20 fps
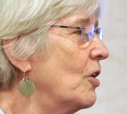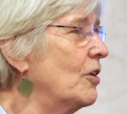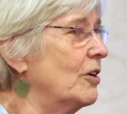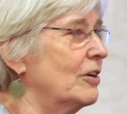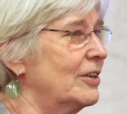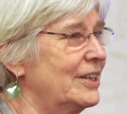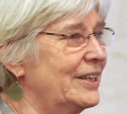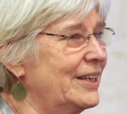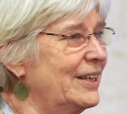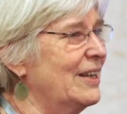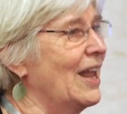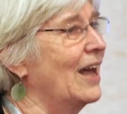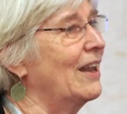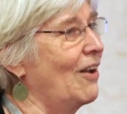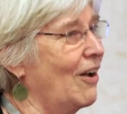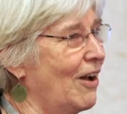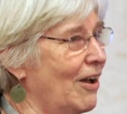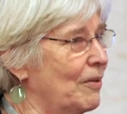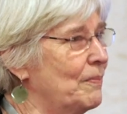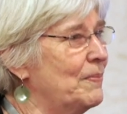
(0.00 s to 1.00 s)
early, not
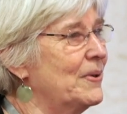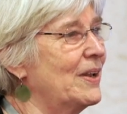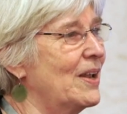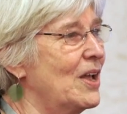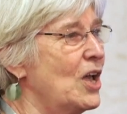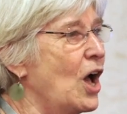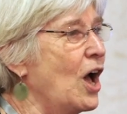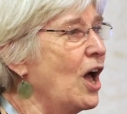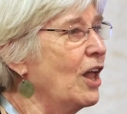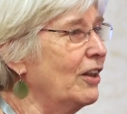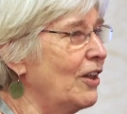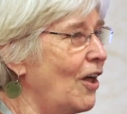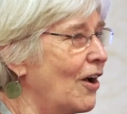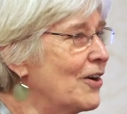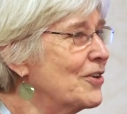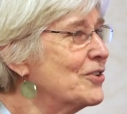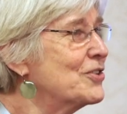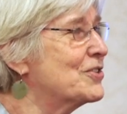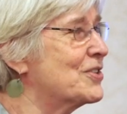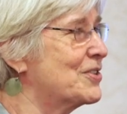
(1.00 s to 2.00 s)
all, but a
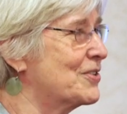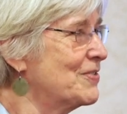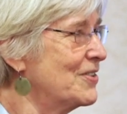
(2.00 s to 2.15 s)
large